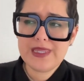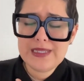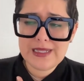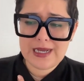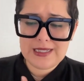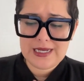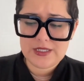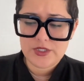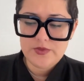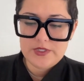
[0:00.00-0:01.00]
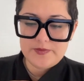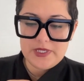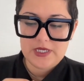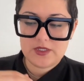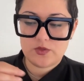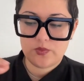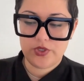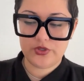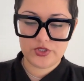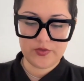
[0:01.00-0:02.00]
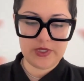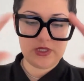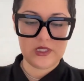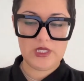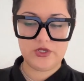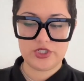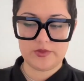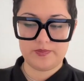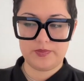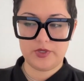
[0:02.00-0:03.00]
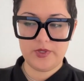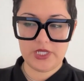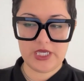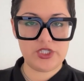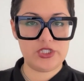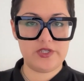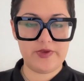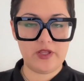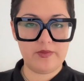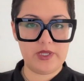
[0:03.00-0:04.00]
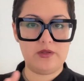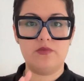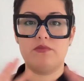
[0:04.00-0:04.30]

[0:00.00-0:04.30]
And the kind that I do is because when you're doing leadership communication development,